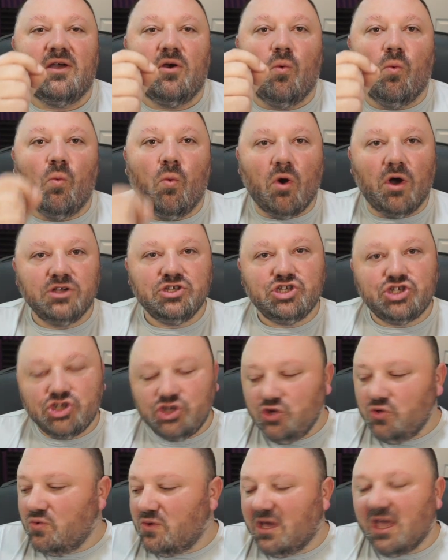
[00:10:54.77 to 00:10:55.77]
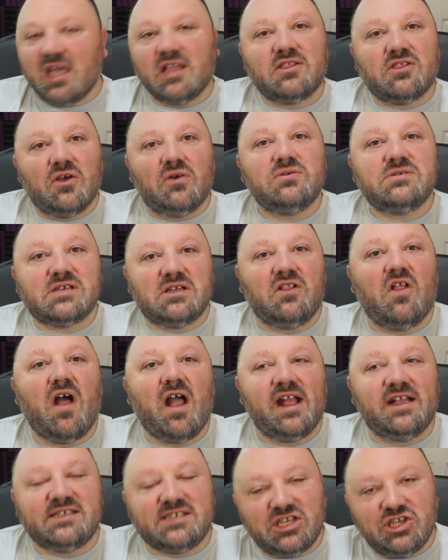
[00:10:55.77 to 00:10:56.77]
once you get those
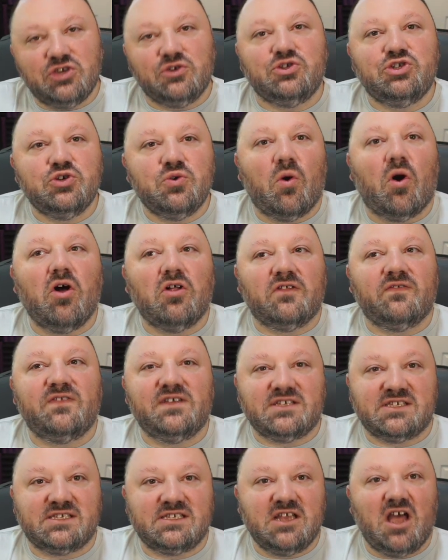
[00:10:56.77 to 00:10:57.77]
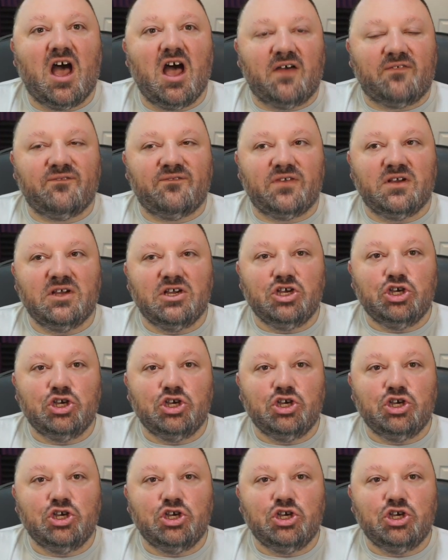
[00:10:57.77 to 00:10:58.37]
clients and you do all of this stuff